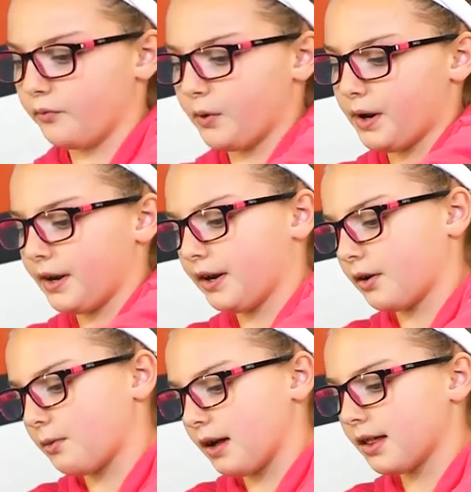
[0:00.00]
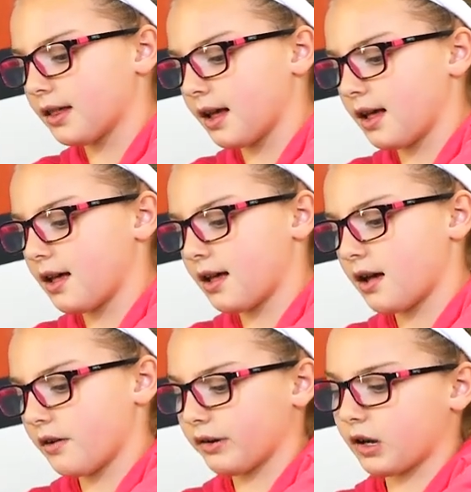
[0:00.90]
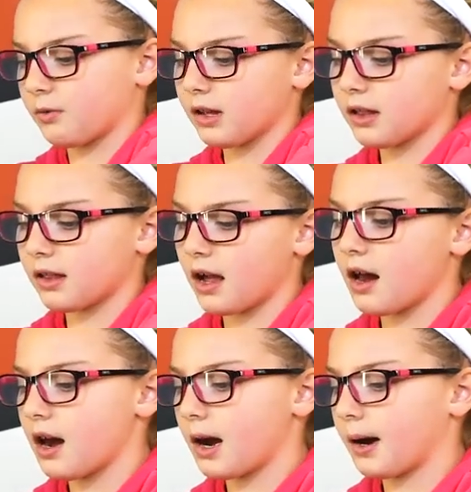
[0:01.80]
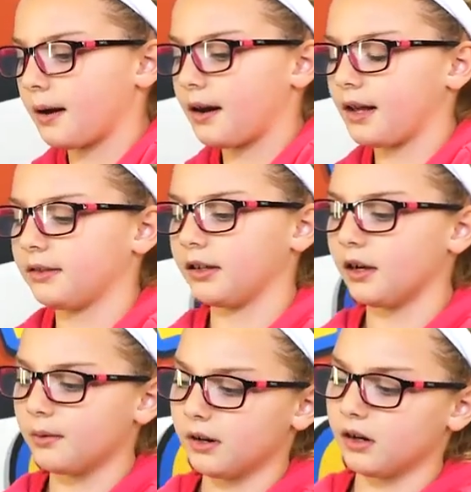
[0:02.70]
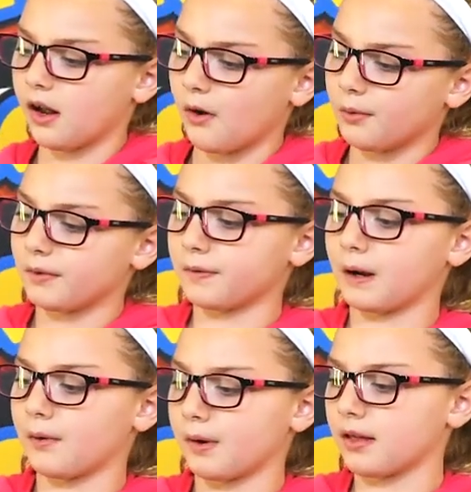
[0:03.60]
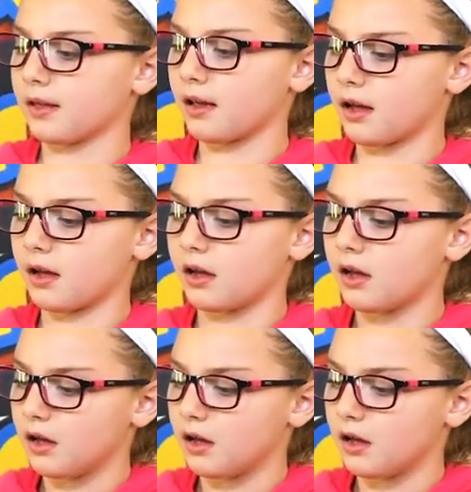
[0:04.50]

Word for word: Rayquaza, Rayquaza, I think we're going with Rayquaza.